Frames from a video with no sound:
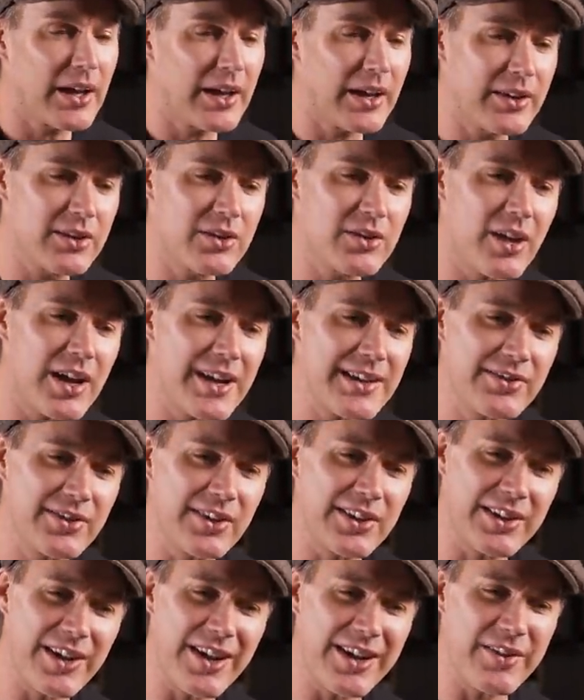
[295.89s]
A
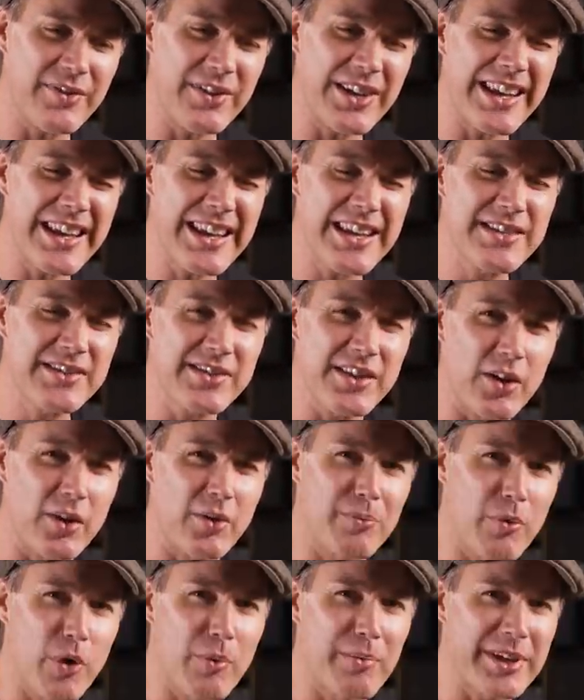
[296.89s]
nicer, kind of an
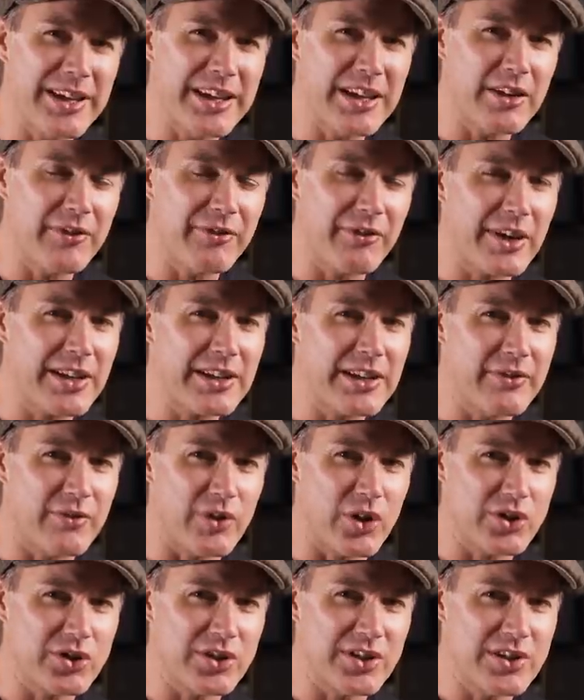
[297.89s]
easier, more beginner-friendly
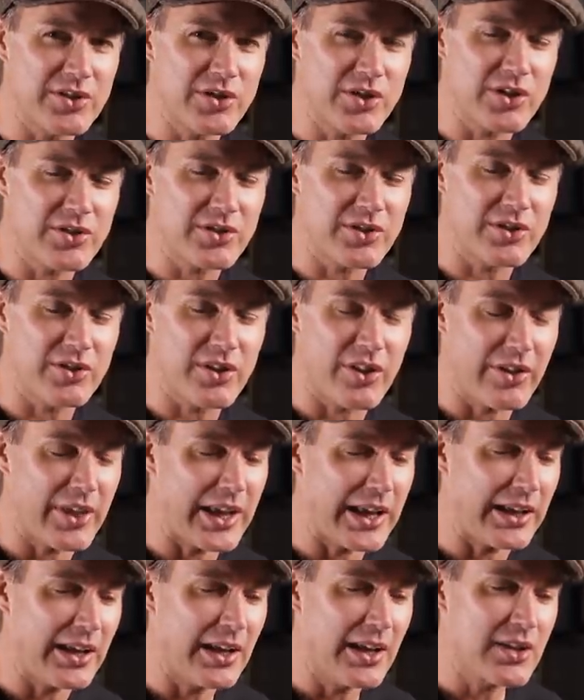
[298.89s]
version is just to
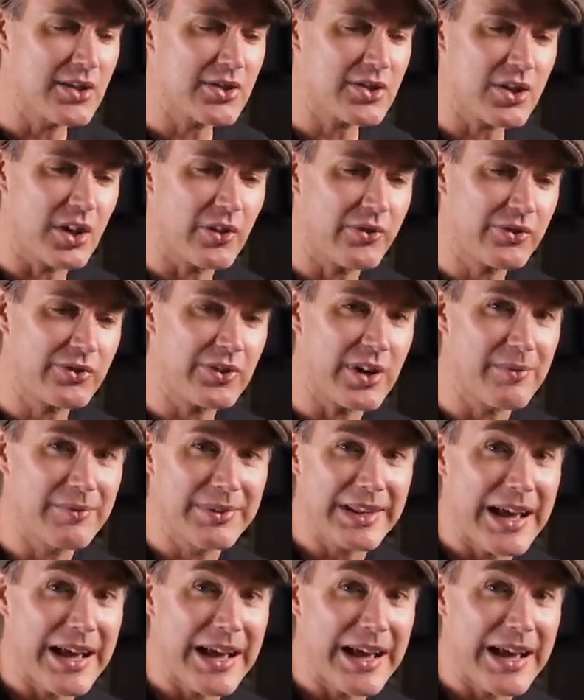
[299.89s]
think soft strum,